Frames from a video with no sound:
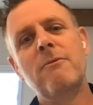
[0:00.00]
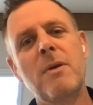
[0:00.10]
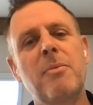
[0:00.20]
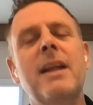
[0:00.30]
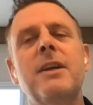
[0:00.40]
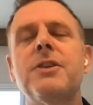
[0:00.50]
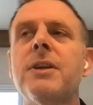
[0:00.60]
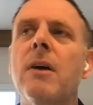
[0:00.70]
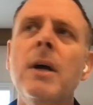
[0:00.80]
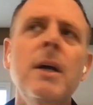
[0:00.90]
and replenish.
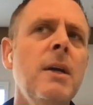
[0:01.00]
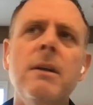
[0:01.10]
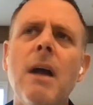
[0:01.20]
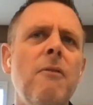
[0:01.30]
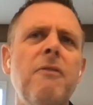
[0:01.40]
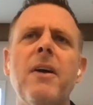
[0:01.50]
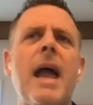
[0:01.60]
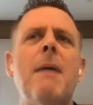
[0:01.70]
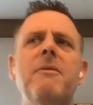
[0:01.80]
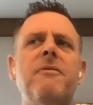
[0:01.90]
So, no, very
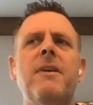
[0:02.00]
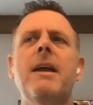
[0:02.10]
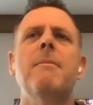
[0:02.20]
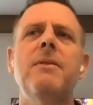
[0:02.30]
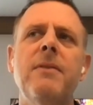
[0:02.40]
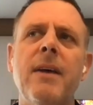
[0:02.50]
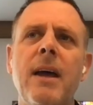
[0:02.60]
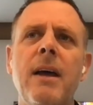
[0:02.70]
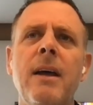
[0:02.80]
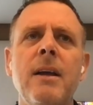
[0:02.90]
happy for him,
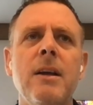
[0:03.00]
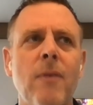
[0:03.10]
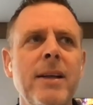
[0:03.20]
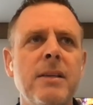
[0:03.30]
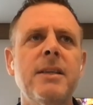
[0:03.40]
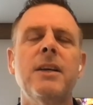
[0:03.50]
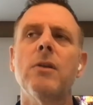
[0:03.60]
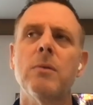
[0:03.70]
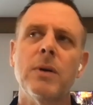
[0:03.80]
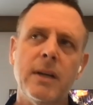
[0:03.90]
and great to see another one.